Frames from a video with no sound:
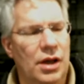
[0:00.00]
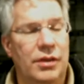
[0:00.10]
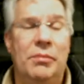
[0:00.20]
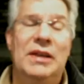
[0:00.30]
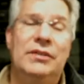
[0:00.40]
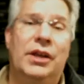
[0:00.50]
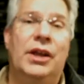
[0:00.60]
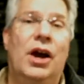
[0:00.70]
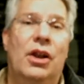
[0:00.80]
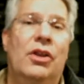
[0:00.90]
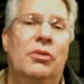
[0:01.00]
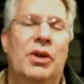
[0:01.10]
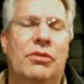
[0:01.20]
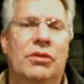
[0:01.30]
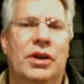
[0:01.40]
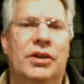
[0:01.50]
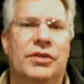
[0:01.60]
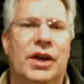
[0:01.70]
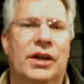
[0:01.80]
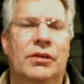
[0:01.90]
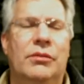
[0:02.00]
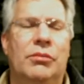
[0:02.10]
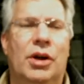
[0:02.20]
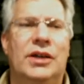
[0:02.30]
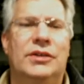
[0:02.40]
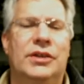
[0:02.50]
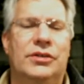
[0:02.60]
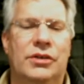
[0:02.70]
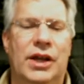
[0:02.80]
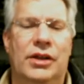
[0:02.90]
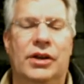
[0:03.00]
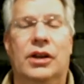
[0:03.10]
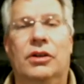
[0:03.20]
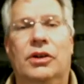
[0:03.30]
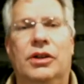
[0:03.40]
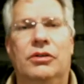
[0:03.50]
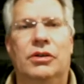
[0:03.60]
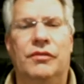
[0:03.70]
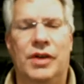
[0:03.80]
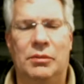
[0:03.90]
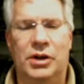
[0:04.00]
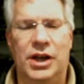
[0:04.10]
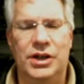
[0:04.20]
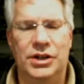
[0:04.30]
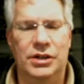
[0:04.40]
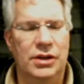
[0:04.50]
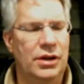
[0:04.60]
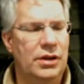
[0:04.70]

they basically got all the way through the design process, so now they're going to look at doing the fabrication.